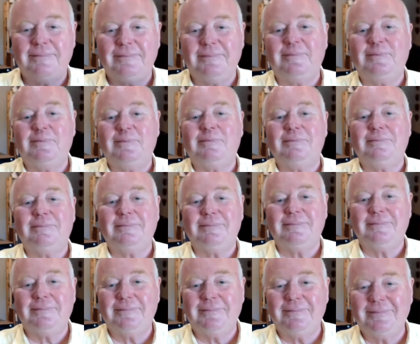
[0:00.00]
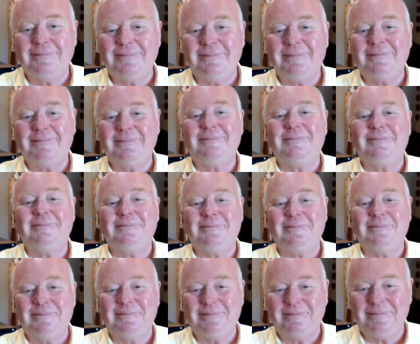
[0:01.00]

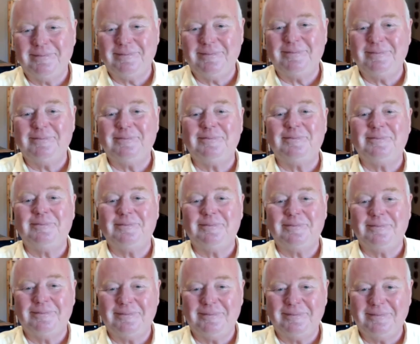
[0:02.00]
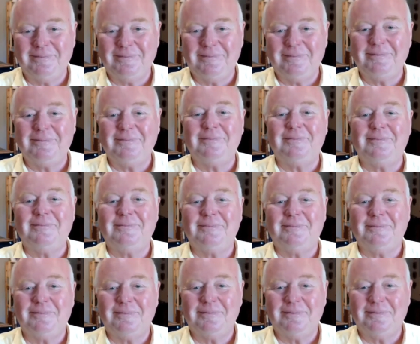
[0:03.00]

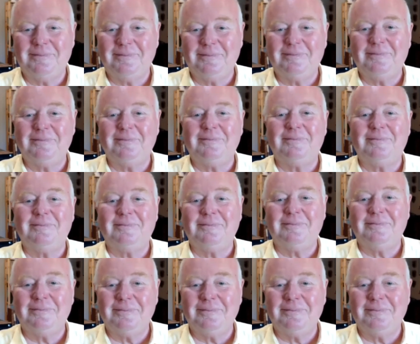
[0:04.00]
No words are spoken by the person on screen.